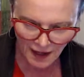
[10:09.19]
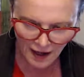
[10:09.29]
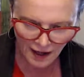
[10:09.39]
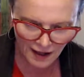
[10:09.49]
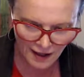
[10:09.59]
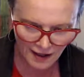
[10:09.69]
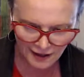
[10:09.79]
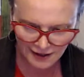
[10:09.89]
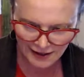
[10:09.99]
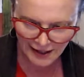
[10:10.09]

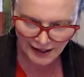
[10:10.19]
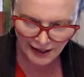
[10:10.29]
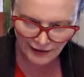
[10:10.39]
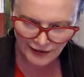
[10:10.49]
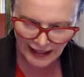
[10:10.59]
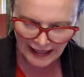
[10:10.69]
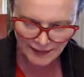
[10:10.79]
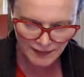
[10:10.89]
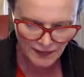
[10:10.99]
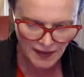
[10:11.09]
Ah, I love that.
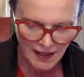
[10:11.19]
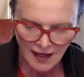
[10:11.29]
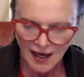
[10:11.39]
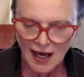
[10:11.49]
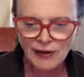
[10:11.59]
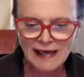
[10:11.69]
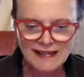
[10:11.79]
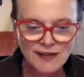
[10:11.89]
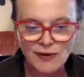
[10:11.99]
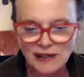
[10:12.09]
Okay,
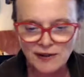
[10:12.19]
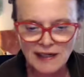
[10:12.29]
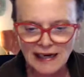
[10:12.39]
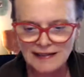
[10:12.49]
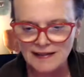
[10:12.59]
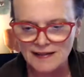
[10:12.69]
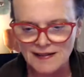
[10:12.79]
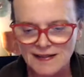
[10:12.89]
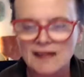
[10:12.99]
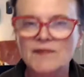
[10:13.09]
so inner guidance.